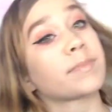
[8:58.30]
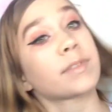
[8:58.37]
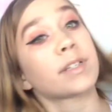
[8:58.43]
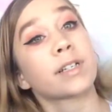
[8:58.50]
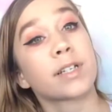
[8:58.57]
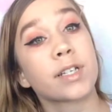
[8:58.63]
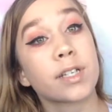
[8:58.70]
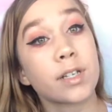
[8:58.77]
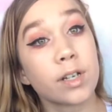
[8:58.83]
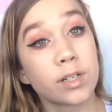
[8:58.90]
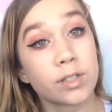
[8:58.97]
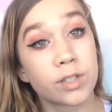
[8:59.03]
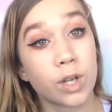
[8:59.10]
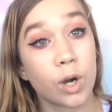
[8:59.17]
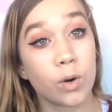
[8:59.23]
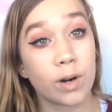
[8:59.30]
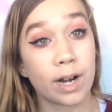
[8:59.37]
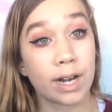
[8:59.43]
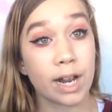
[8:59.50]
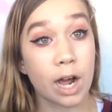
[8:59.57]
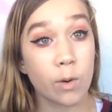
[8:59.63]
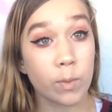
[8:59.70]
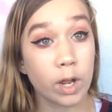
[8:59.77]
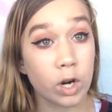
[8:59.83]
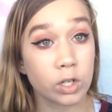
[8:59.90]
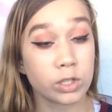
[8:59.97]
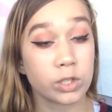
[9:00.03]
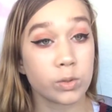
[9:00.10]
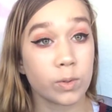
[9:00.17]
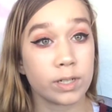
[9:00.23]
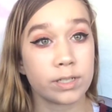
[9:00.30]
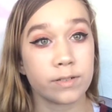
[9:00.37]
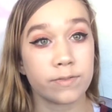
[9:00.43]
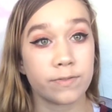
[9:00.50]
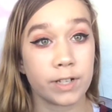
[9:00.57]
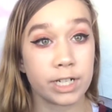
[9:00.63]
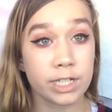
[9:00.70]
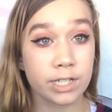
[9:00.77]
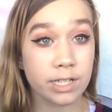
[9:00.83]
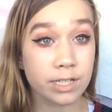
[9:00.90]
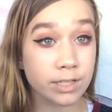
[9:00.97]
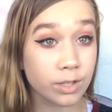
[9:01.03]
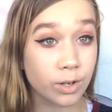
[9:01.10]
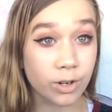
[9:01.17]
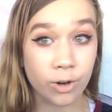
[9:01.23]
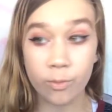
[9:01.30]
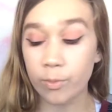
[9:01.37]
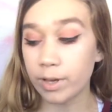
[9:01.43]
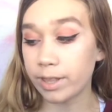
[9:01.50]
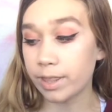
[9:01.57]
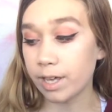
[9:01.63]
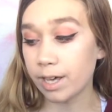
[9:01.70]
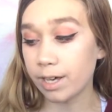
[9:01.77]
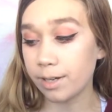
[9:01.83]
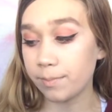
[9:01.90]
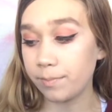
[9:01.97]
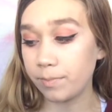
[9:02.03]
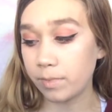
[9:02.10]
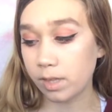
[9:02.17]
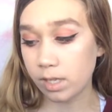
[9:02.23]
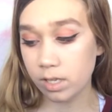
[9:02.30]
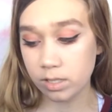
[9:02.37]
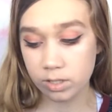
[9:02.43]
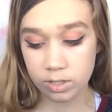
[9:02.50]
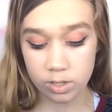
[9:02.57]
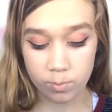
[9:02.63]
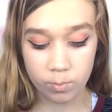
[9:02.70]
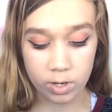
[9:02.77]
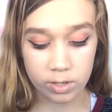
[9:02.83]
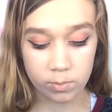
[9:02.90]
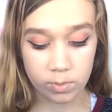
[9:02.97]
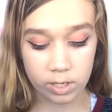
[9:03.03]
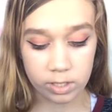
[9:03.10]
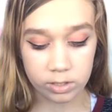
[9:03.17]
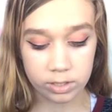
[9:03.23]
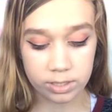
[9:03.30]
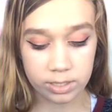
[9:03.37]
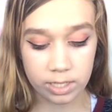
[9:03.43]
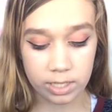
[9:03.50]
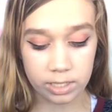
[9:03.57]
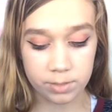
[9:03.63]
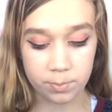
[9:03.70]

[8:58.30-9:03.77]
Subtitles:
So now we are just going to finish this look with some Wet n Wild setting spray. So we are